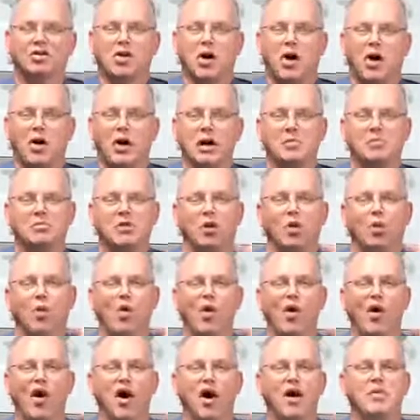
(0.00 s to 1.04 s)
taught him the
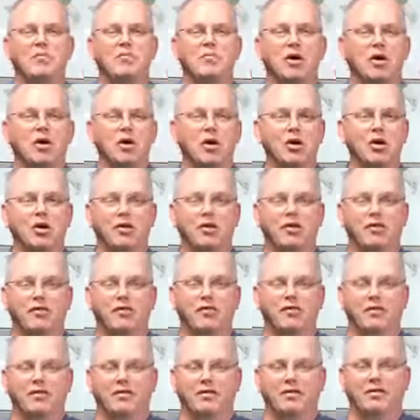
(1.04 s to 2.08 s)
one
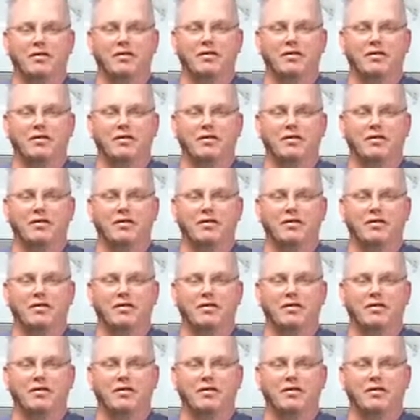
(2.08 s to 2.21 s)
move